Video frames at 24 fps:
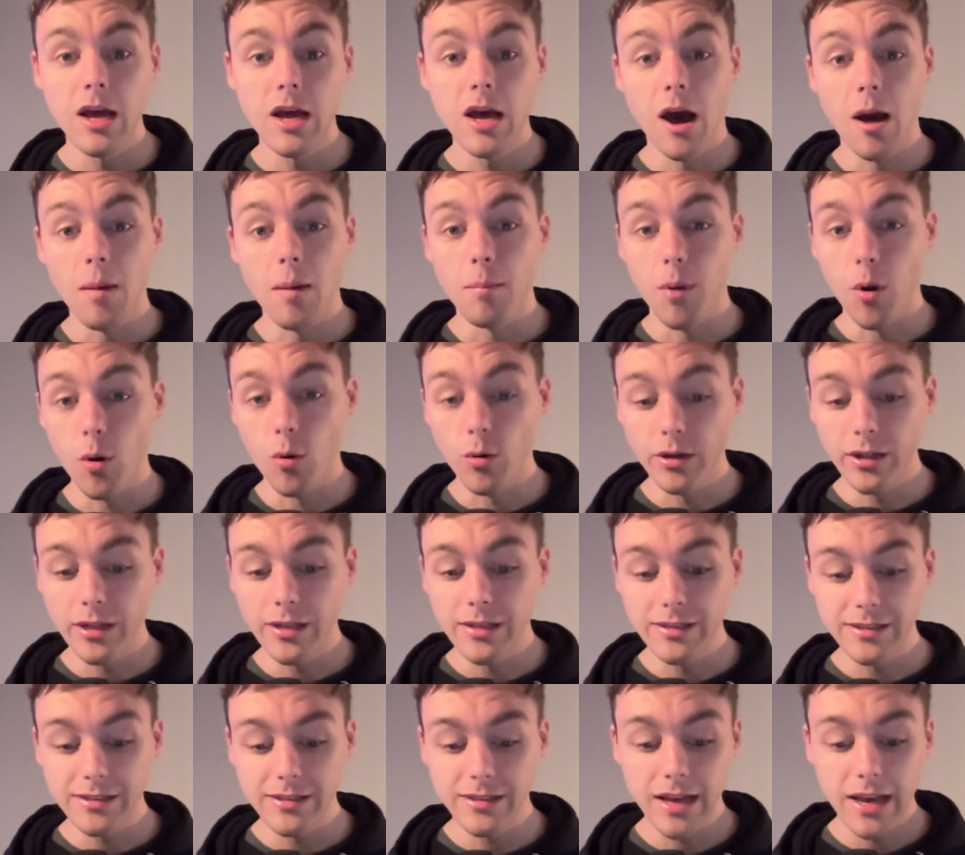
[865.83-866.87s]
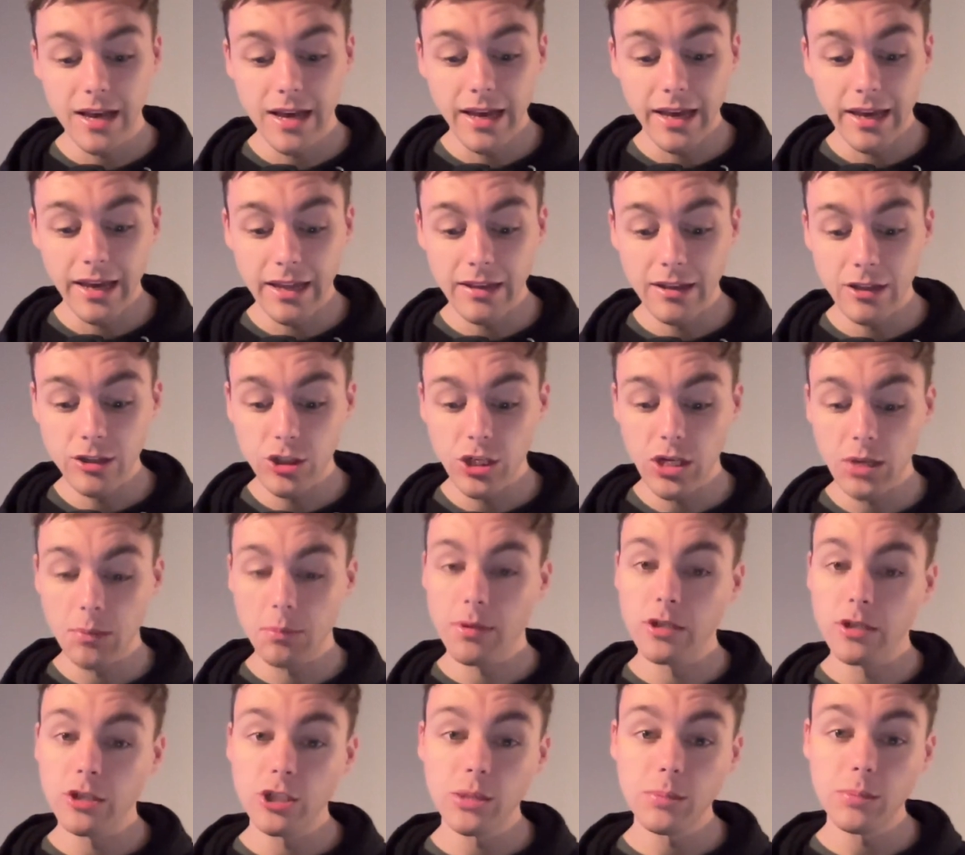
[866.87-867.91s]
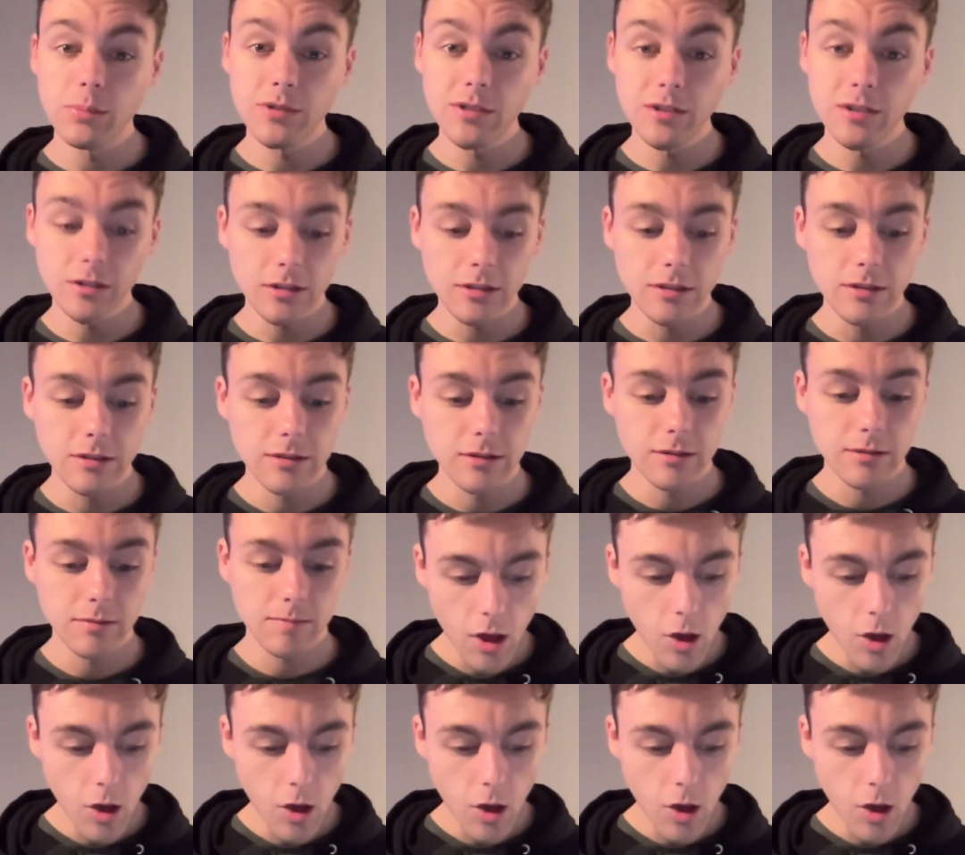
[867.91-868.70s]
opponent in the championship series.